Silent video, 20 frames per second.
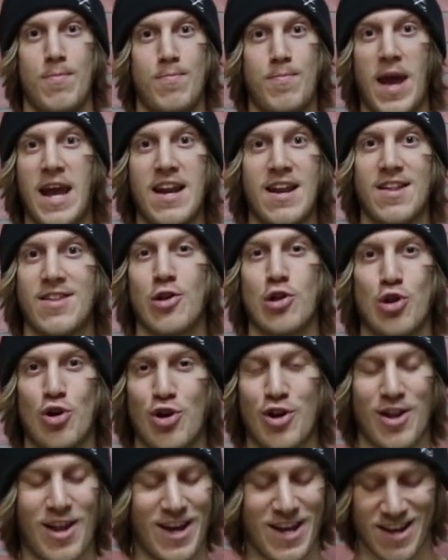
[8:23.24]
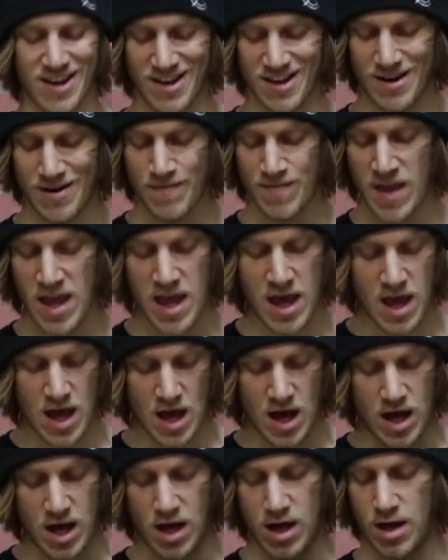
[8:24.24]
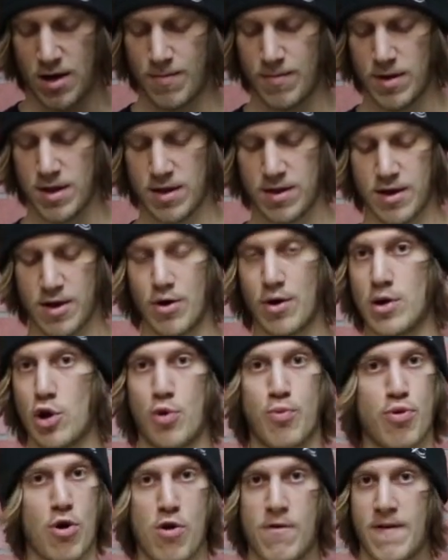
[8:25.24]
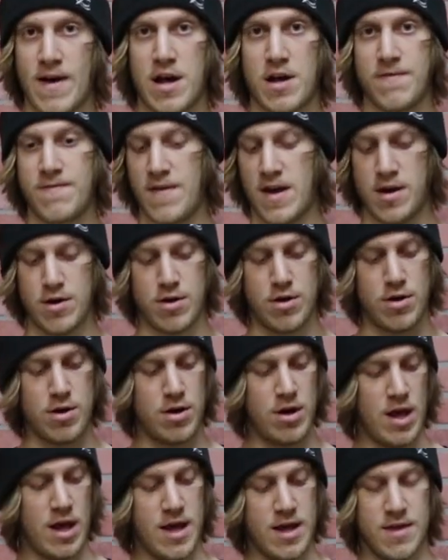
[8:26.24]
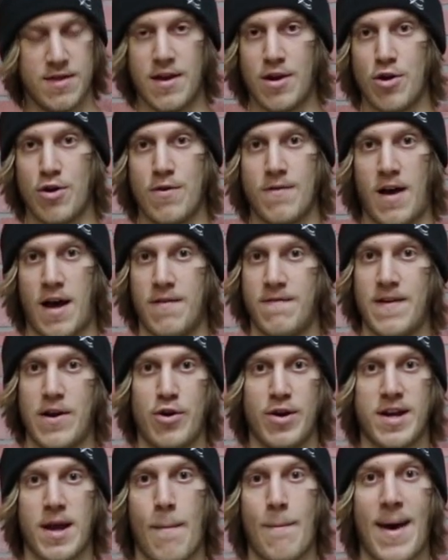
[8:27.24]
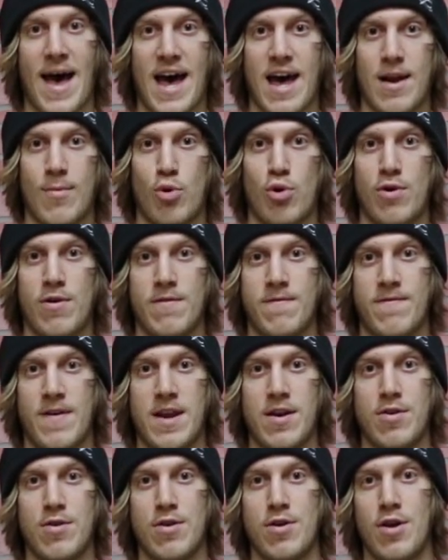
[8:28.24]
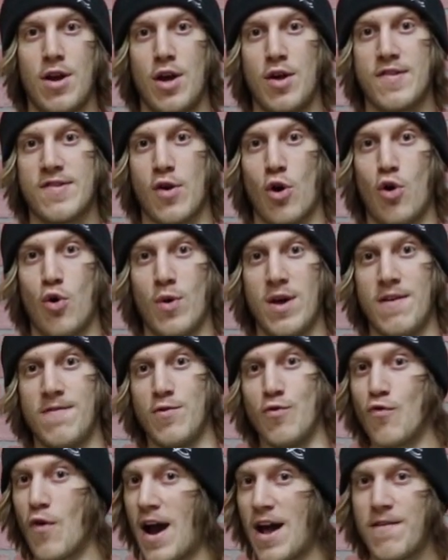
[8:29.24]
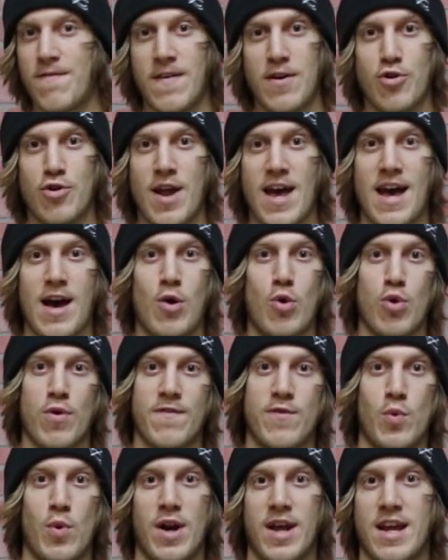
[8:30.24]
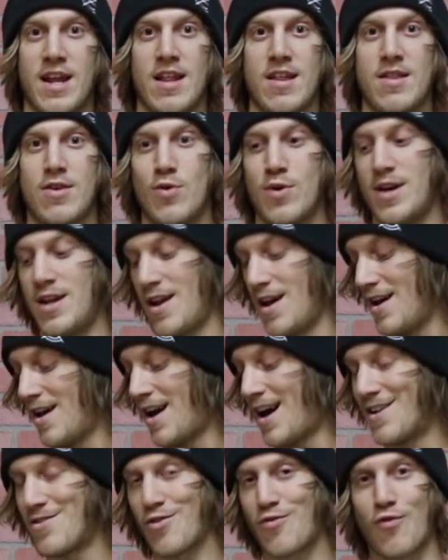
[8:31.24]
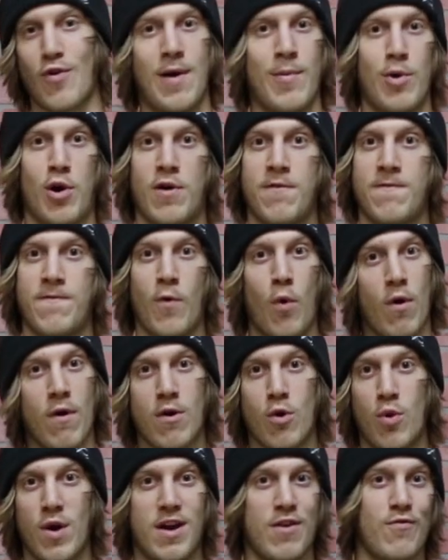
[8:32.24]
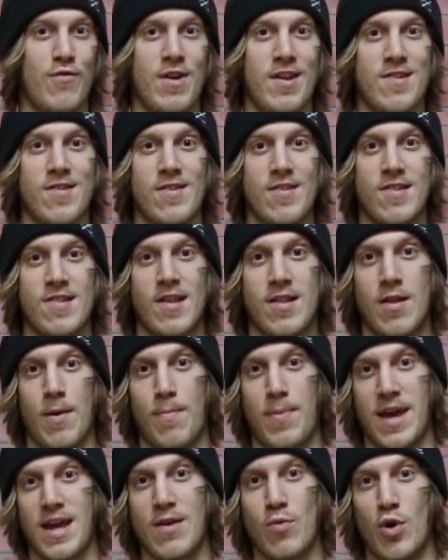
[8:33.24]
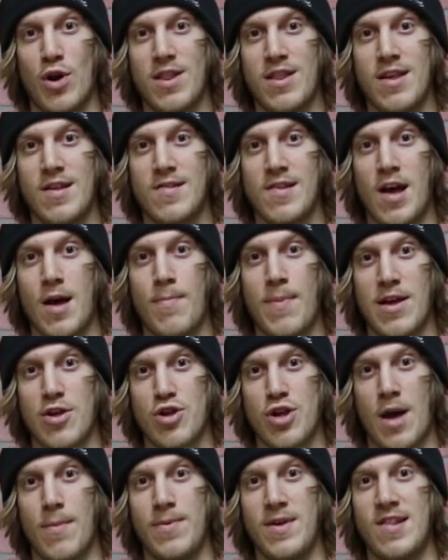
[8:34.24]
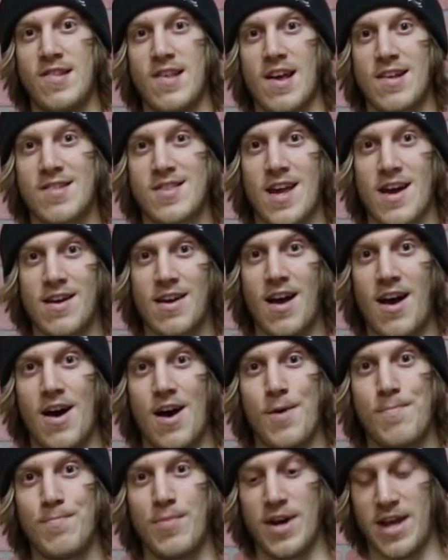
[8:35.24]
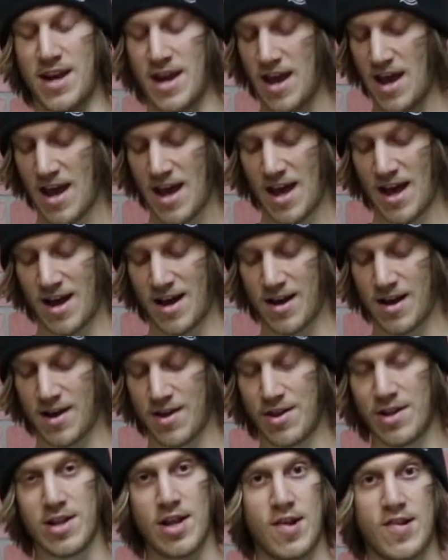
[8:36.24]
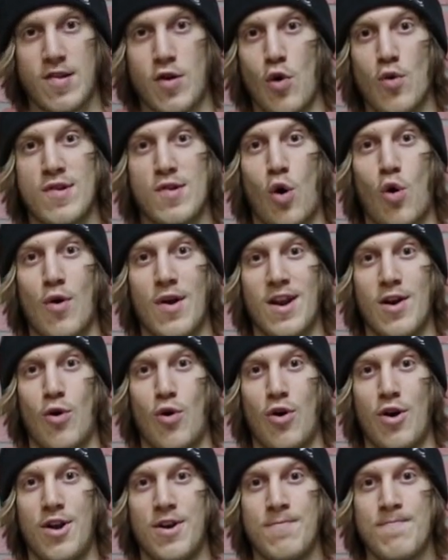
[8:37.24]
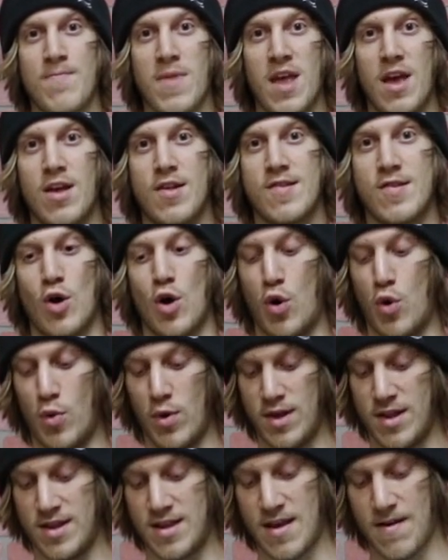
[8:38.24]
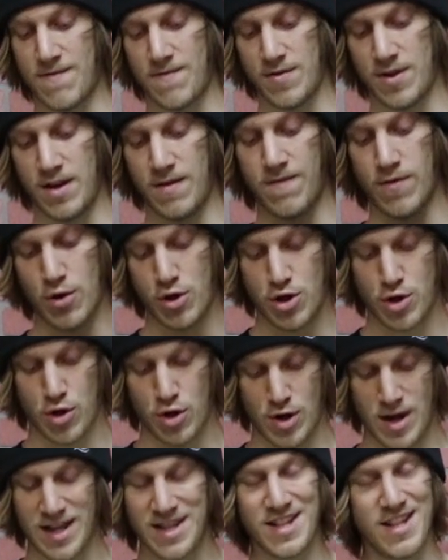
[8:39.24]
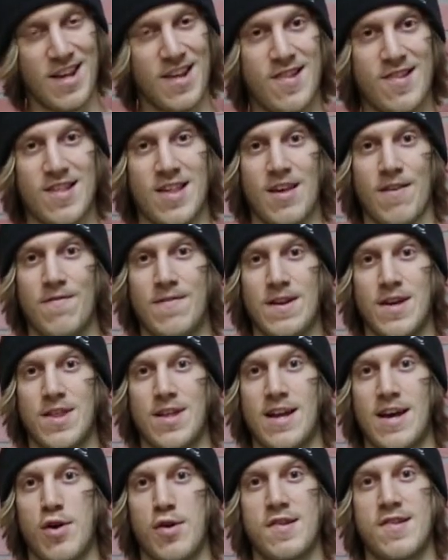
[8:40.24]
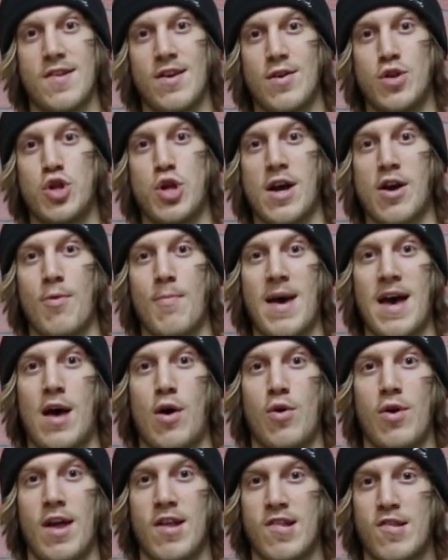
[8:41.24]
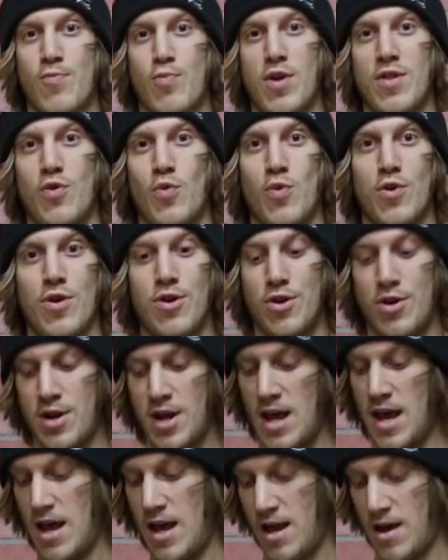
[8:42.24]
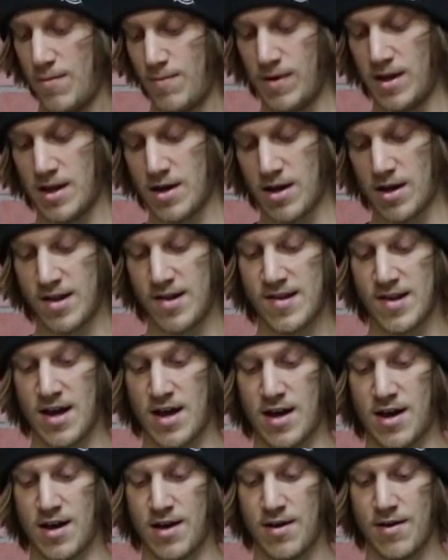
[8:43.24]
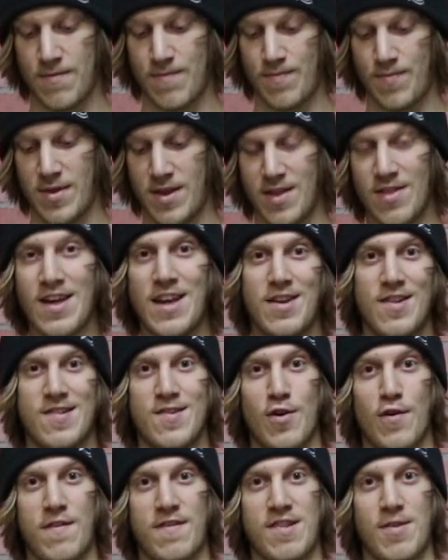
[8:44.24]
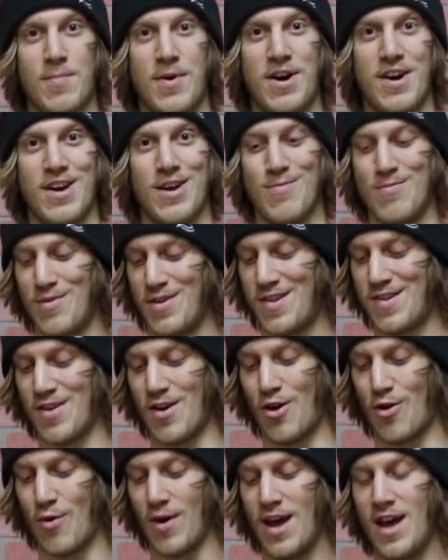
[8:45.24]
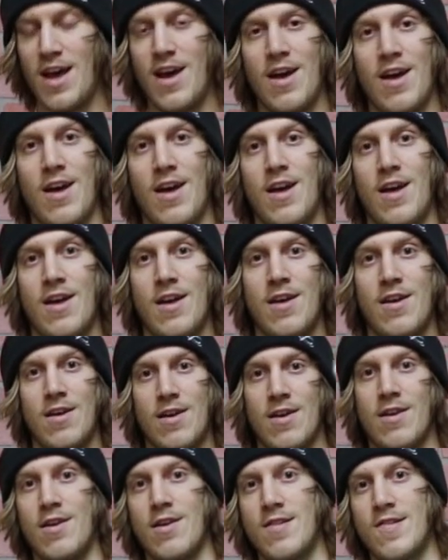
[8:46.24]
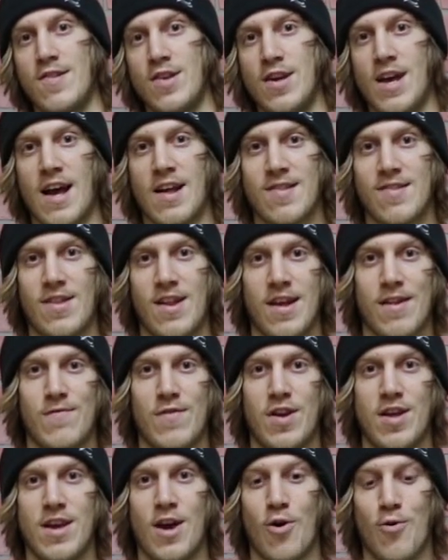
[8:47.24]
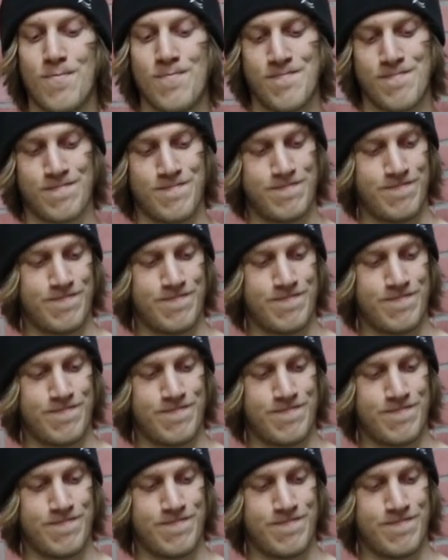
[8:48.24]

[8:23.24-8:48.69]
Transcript: painted to look like it. They're a low profile fender, they're a very compatible fender, so if you ride a fender now or if you want to get into it, I just rambled off 4 quick reasons to pick one of these up at shoppcx.com, but the list goes on and on, so definitely for sure, at least if nothing else, check them out and spread the word, because they deserve some hype. So see you guys in the next video.